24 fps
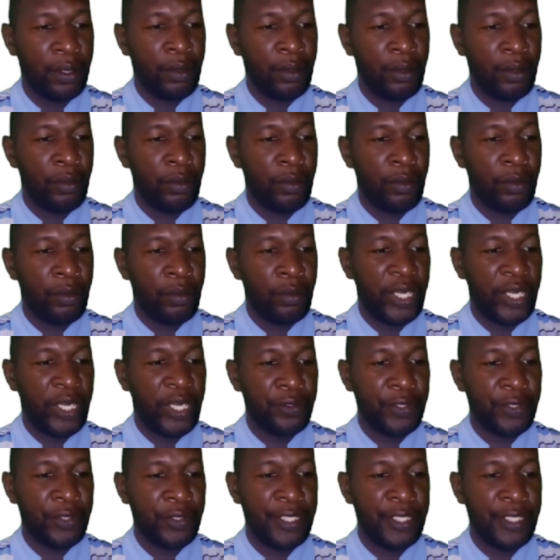Part
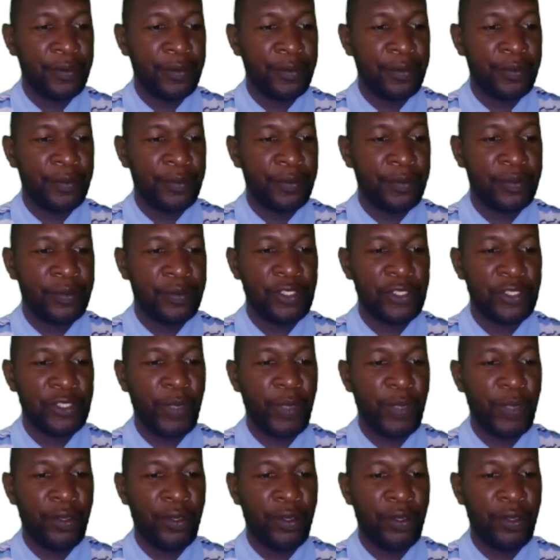3. Spinal
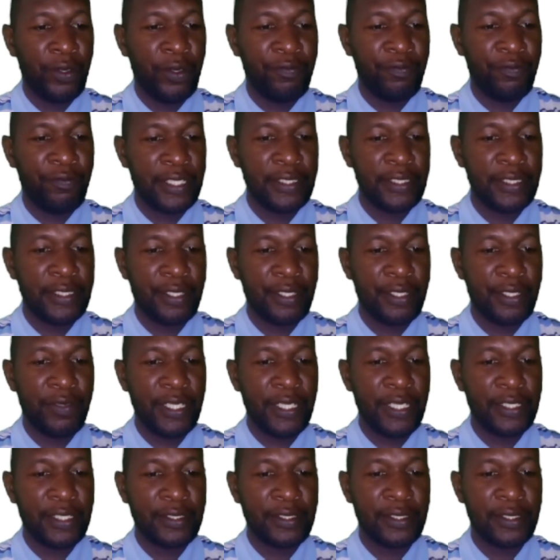reflex is a
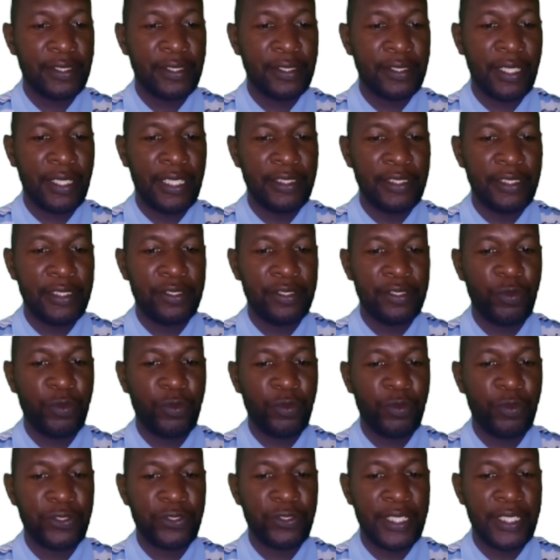reflex that is
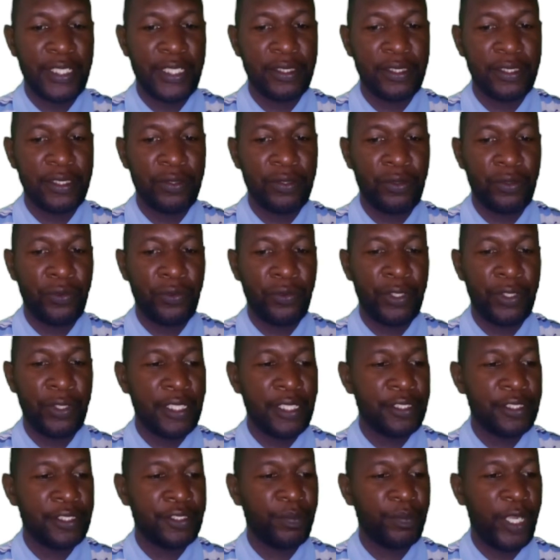processed through the
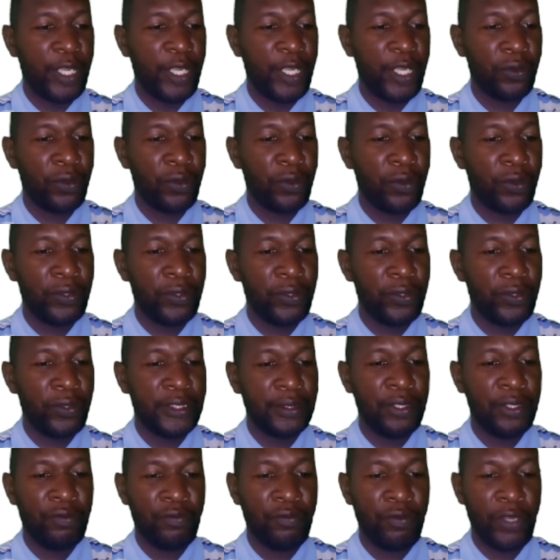spinal cord,
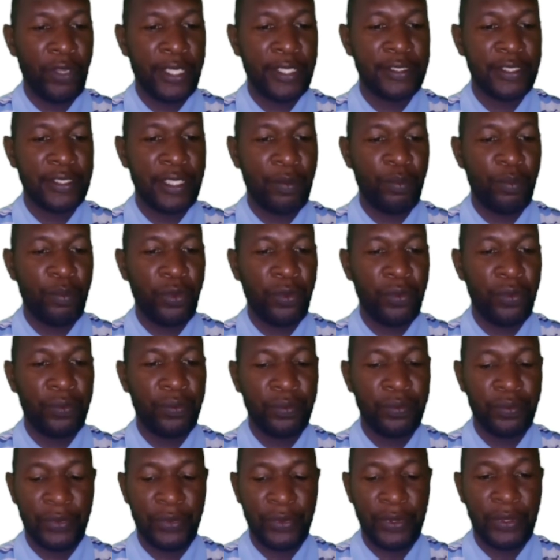for example,
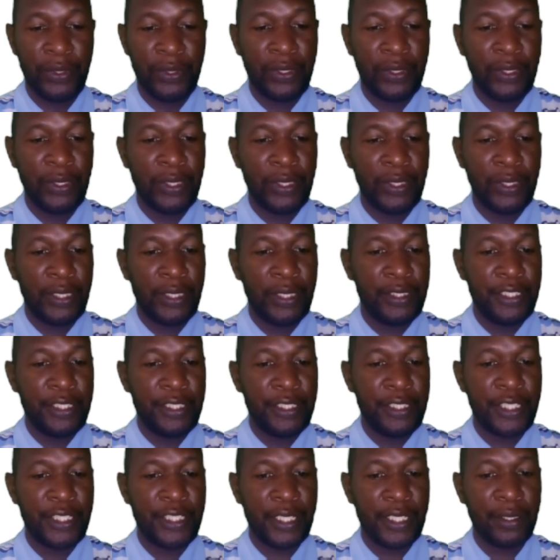knee jerk
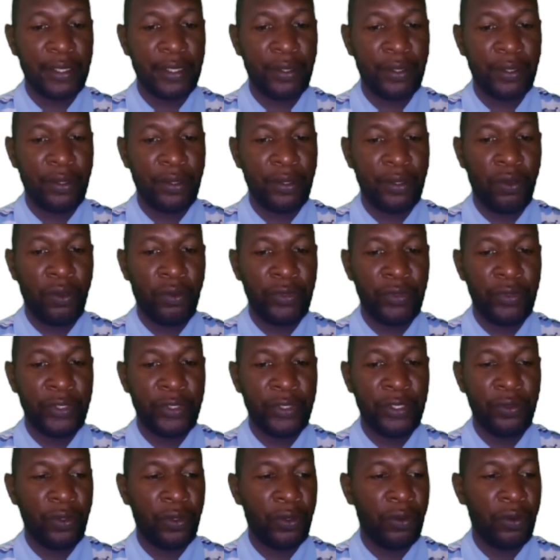or
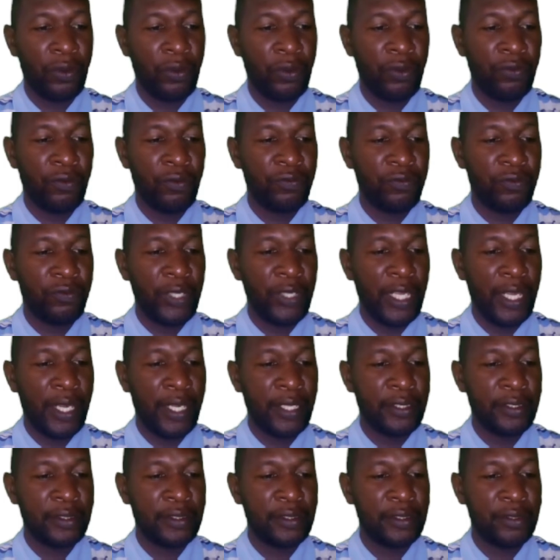withdrawal of a
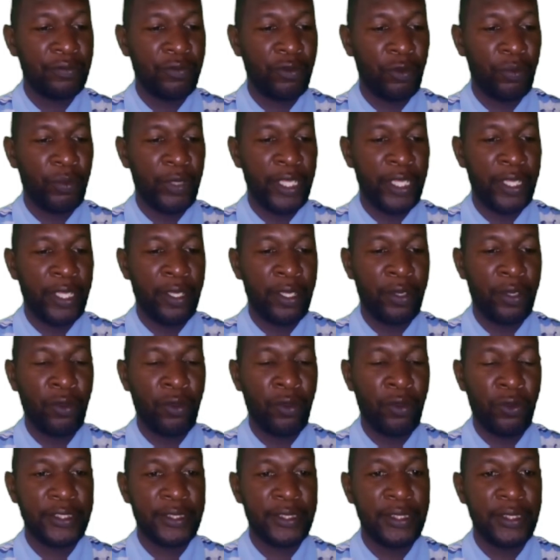hand from a
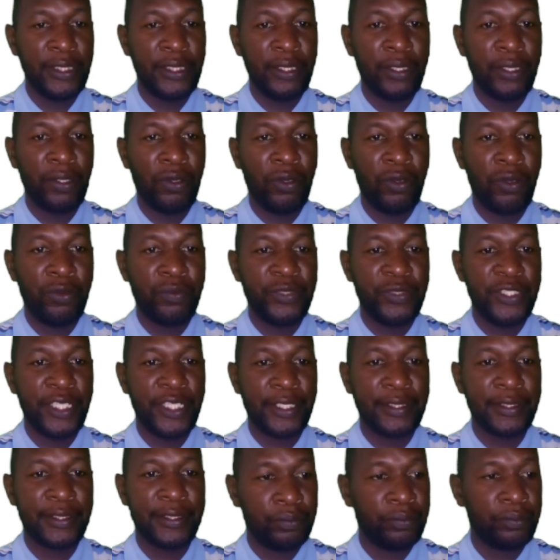hot
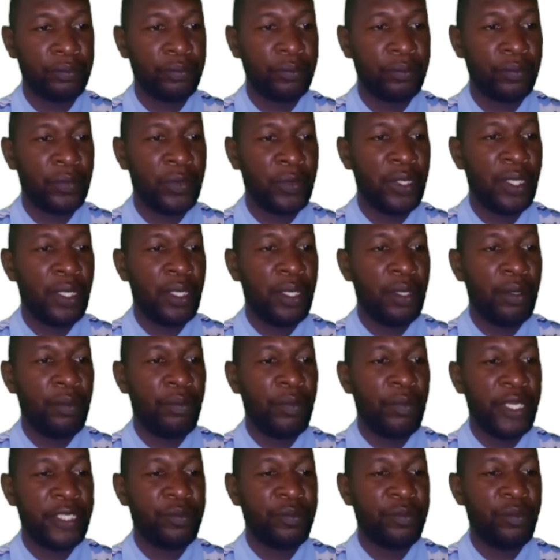object.
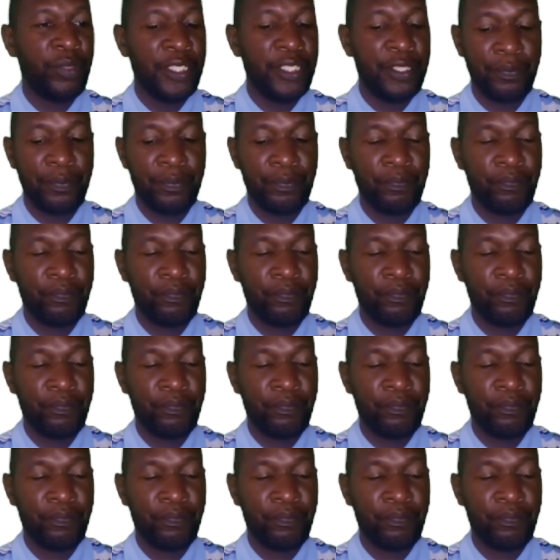Part B.